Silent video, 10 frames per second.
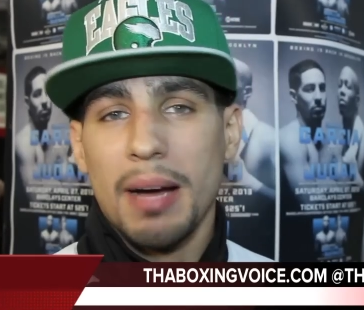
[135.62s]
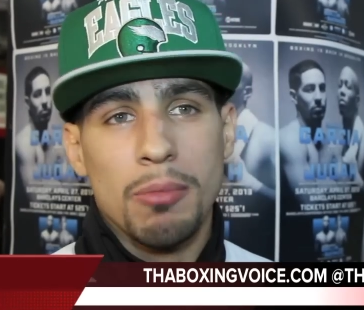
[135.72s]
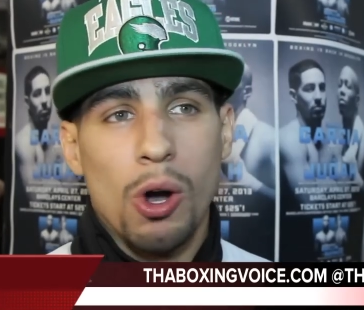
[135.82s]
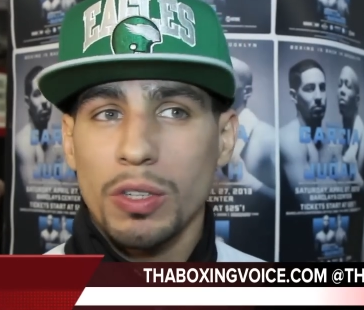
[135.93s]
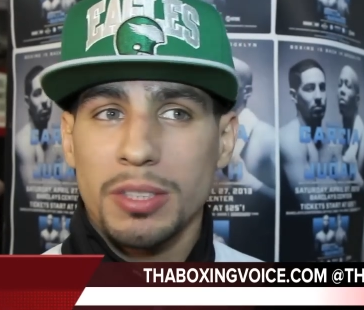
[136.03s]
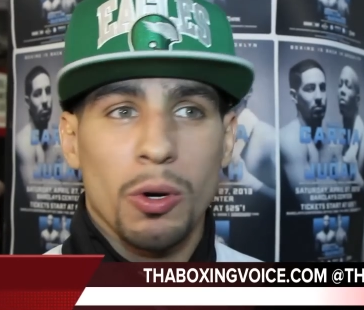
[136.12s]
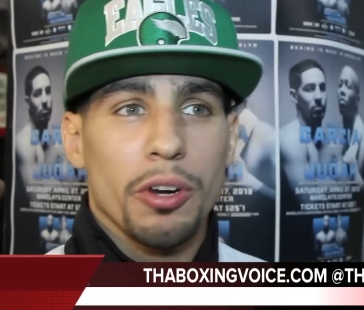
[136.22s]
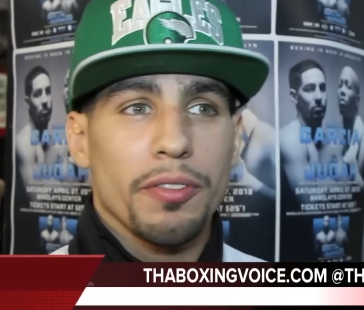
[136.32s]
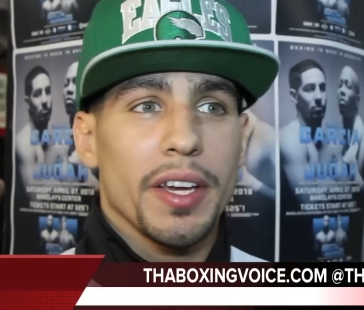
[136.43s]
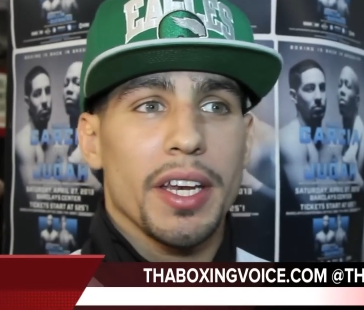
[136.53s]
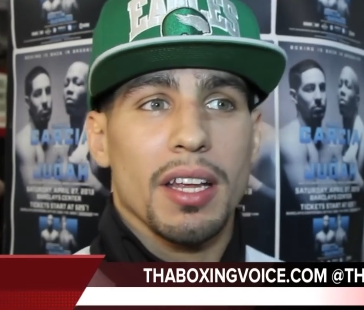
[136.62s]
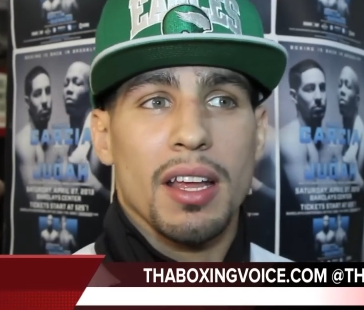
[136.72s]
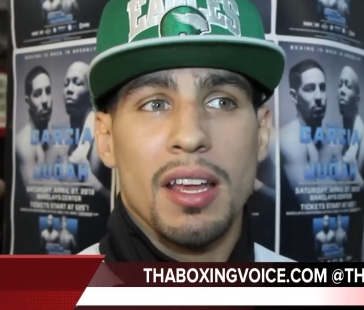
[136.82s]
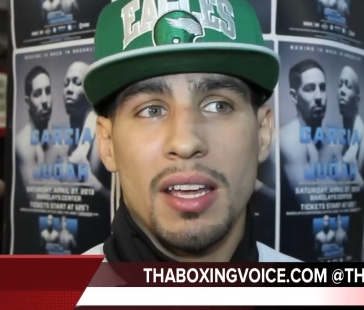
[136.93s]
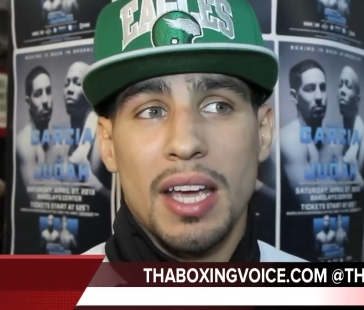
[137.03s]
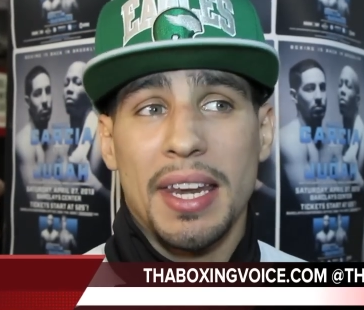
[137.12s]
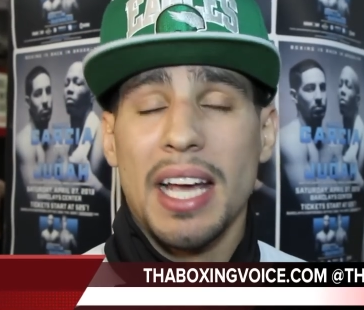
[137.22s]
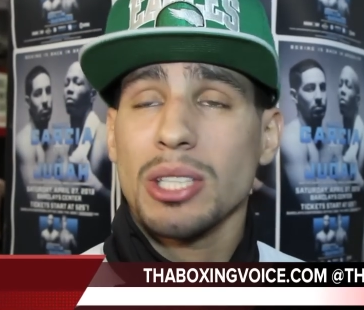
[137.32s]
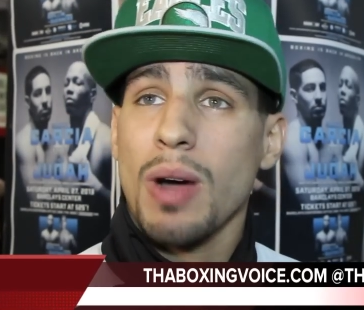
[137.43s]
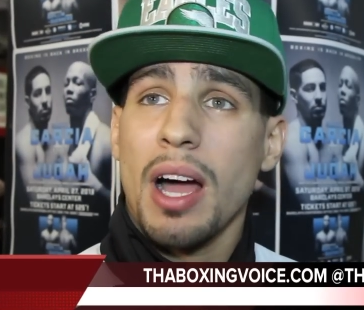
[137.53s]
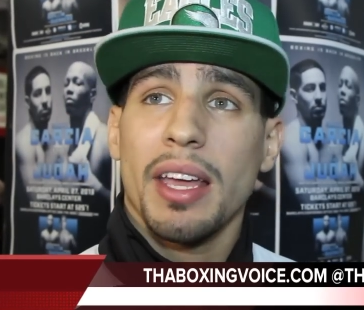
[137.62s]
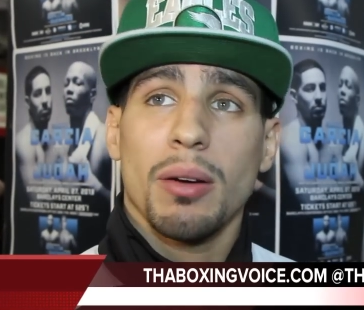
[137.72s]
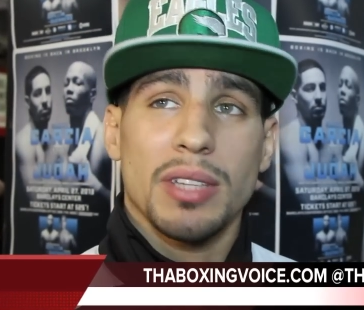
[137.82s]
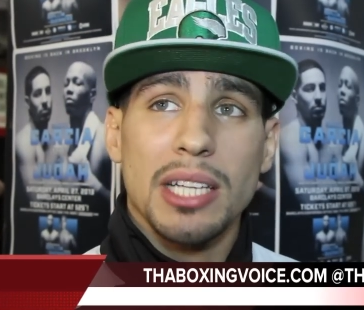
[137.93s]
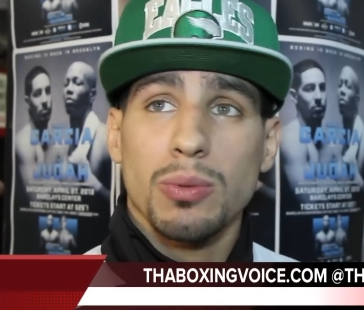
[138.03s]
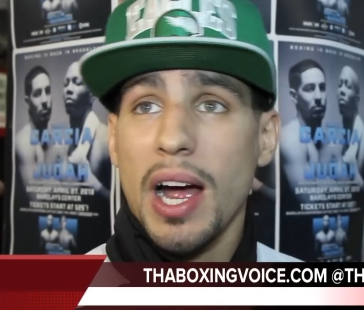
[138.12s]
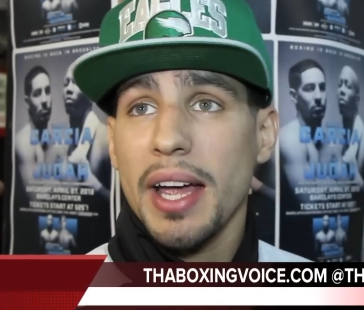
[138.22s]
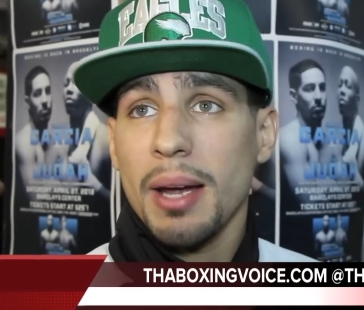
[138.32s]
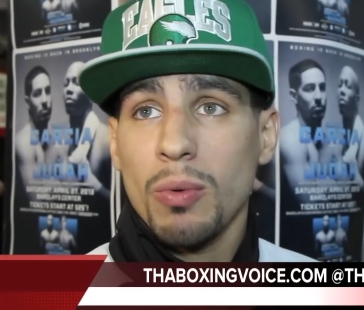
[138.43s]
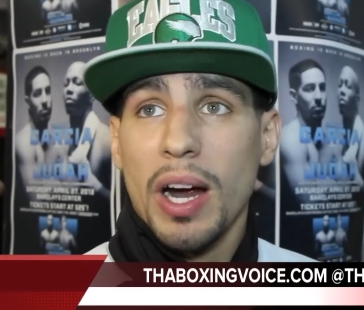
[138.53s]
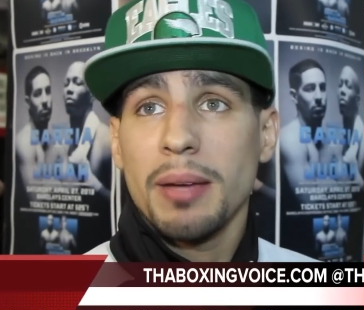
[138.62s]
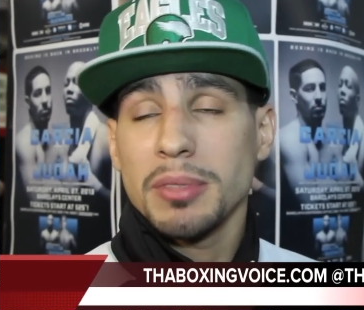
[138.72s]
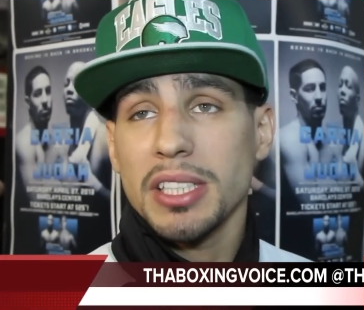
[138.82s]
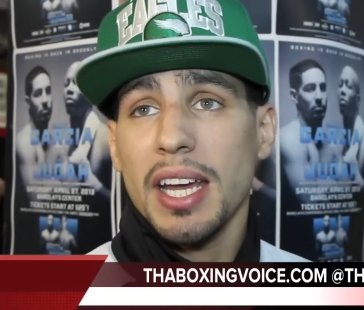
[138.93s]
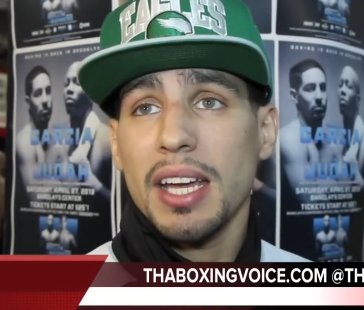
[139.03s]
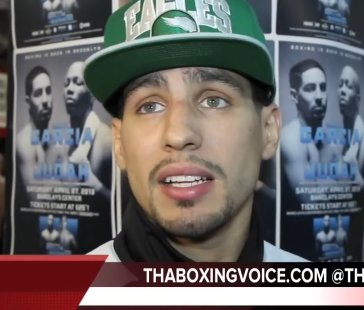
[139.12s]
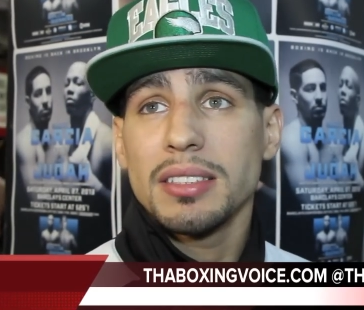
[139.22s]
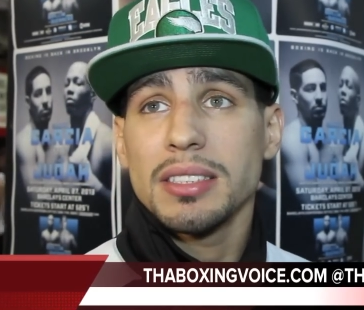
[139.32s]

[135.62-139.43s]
Speaker 1: I'm always motivated, and that's why I am where I am today.